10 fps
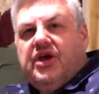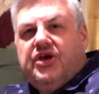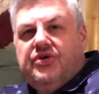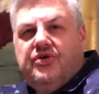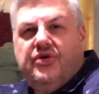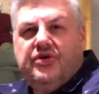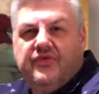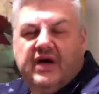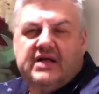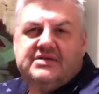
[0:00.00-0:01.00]
you know
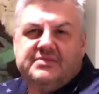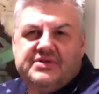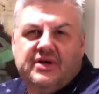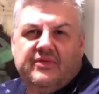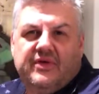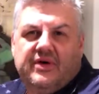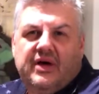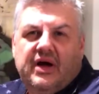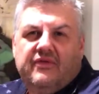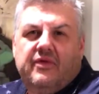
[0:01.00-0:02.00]
you've got some silver
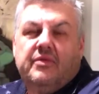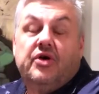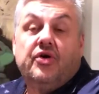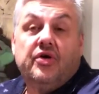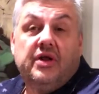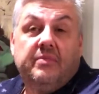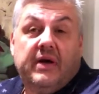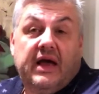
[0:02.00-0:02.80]
from an early